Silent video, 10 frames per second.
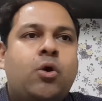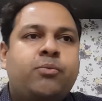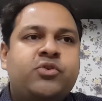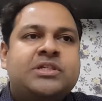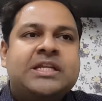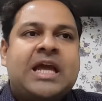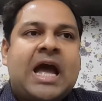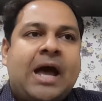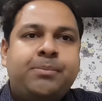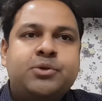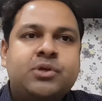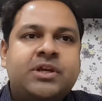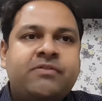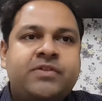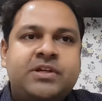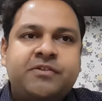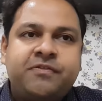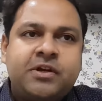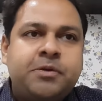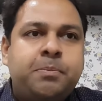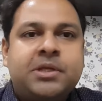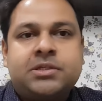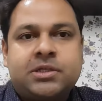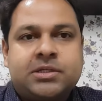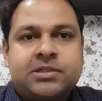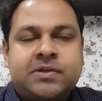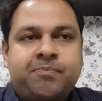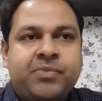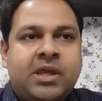obviously apt to give different pictures